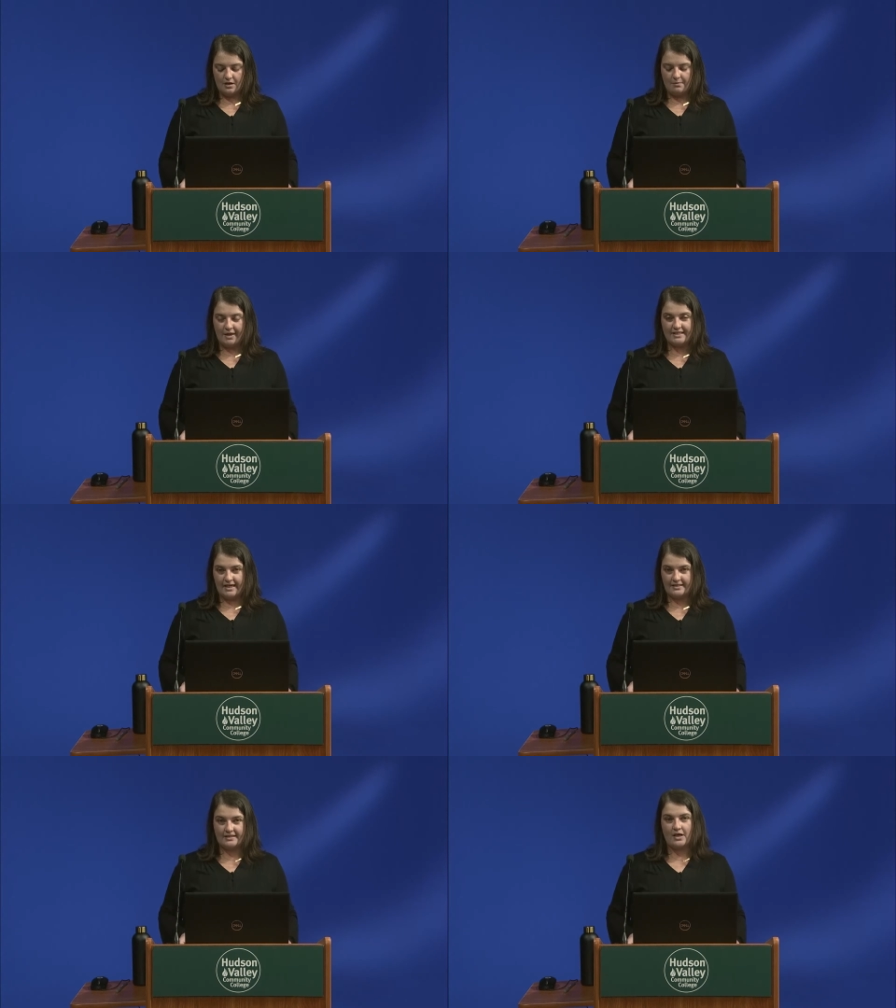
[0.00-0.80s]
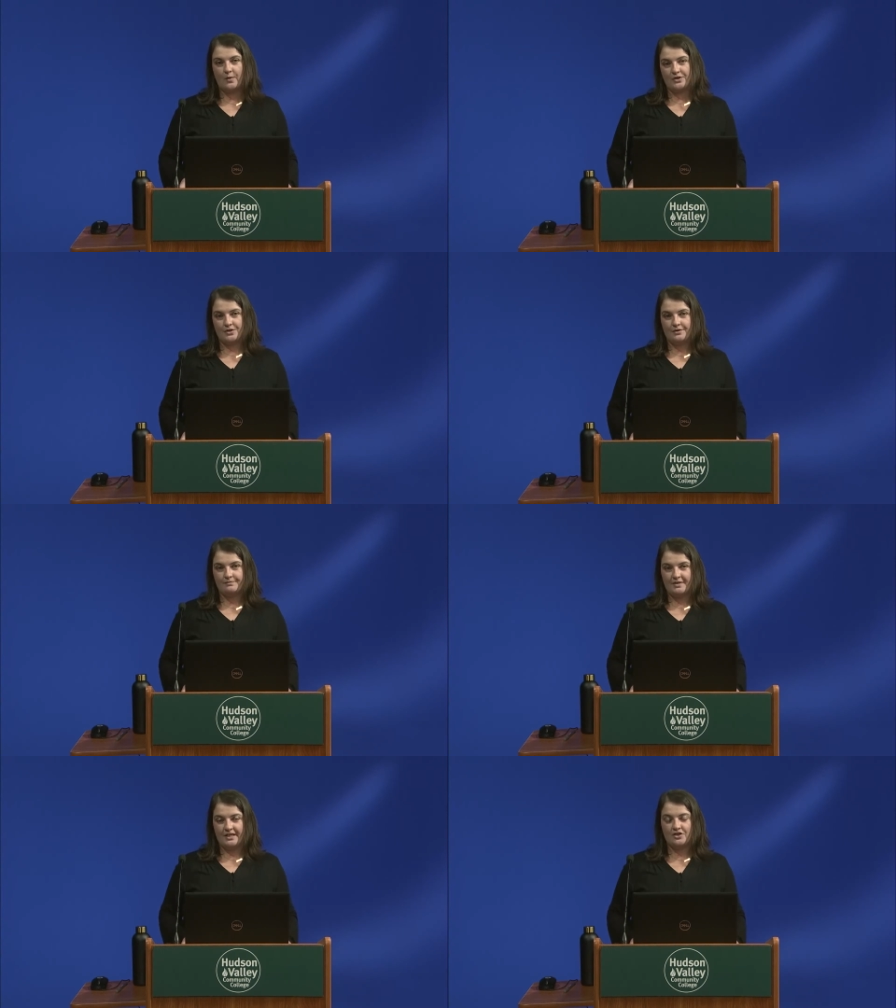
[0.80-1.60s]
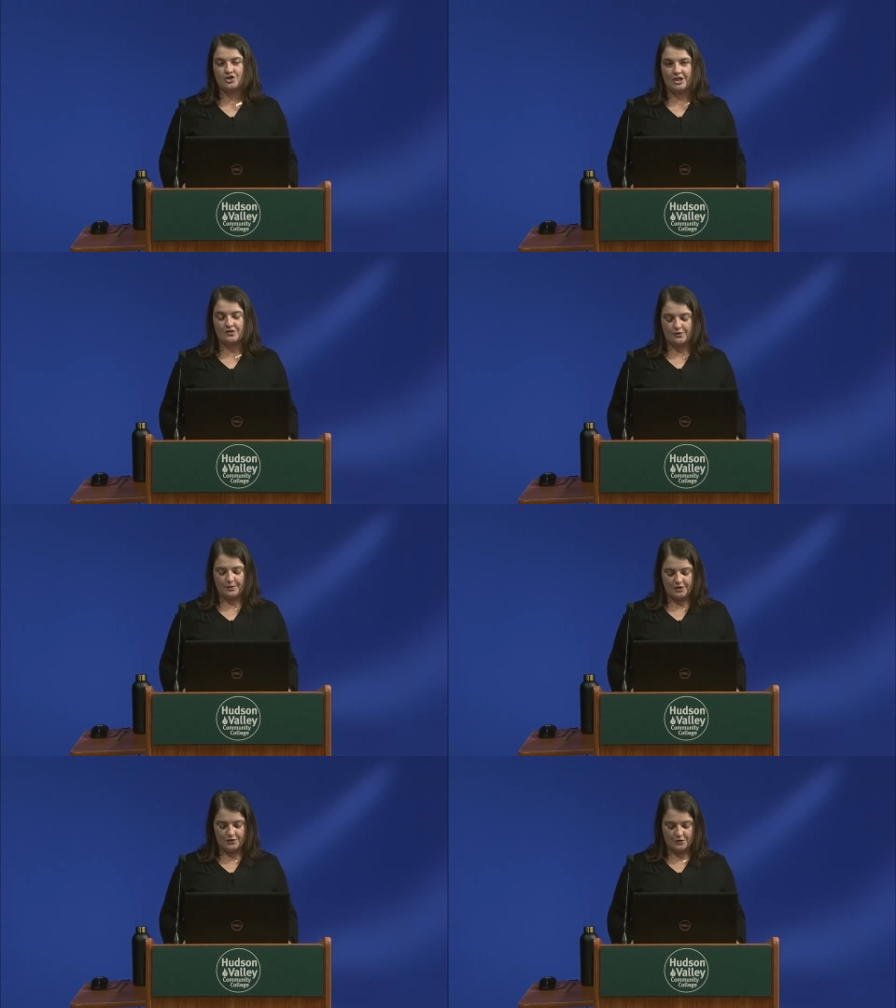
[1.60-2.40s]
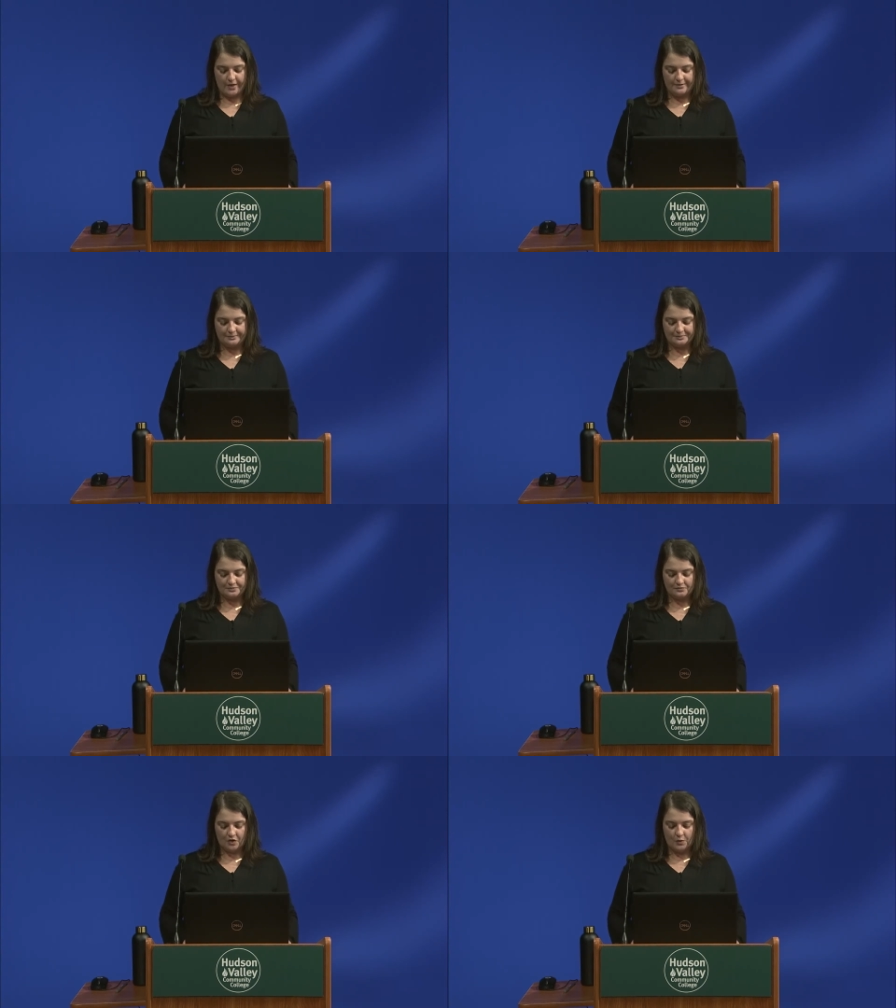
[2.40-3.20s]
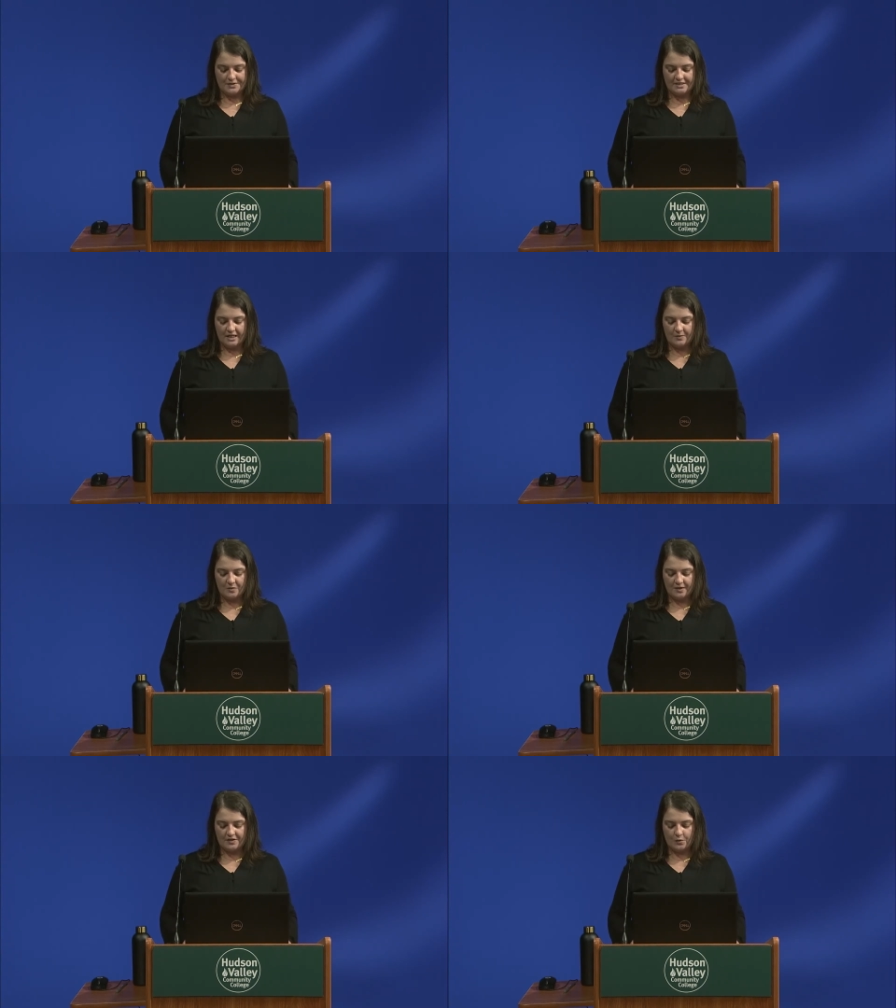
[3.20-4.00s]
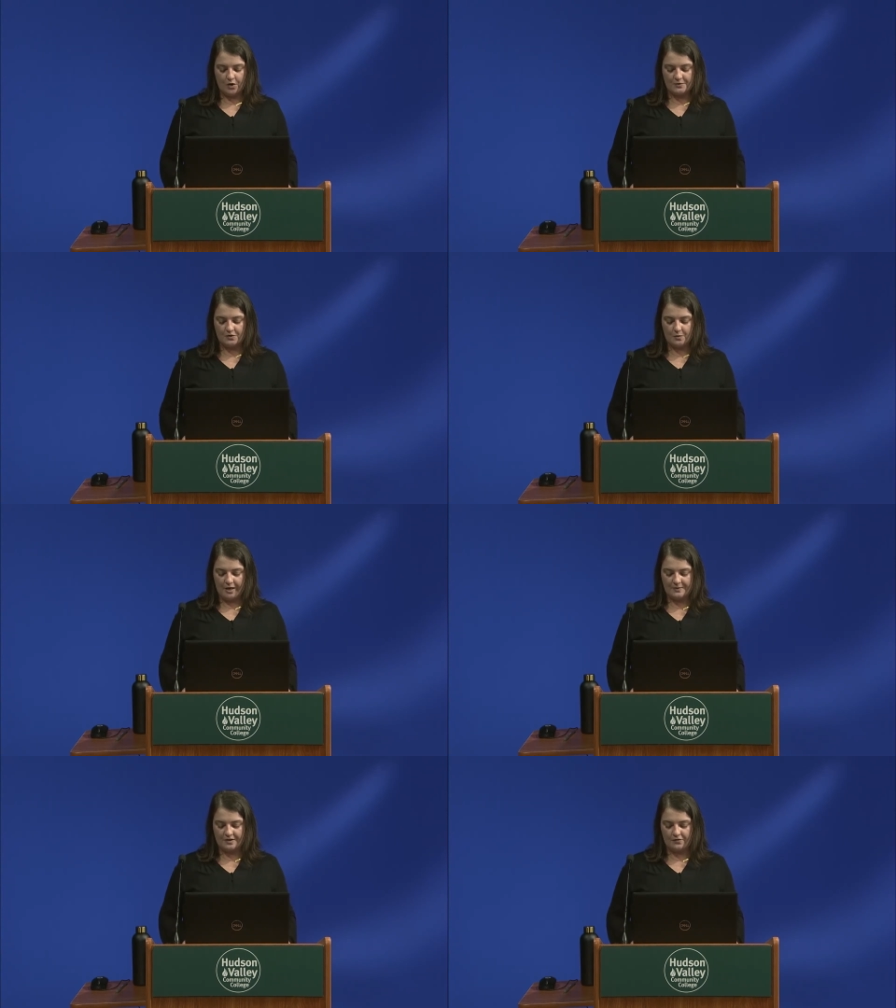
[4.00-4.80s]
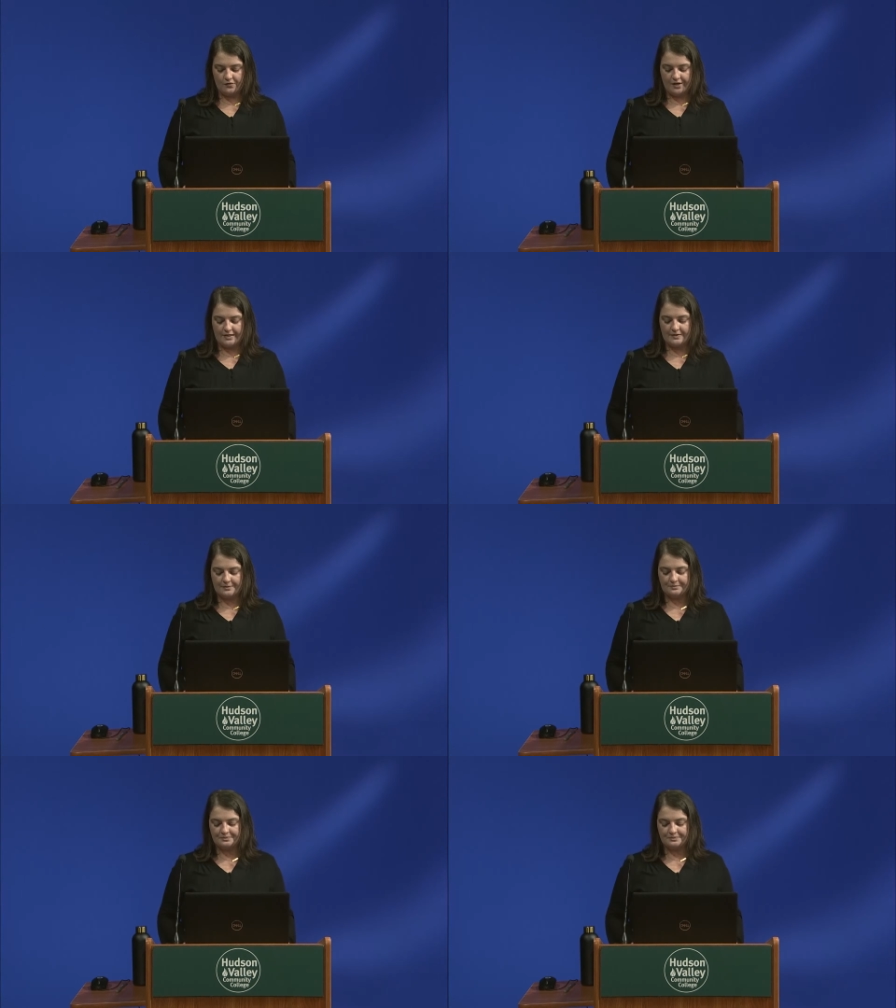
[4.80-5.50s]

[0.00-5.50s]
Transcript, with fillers: My task that winter, in exchange for reduced rent, was to keep the place warm so the pipes didn't freeze.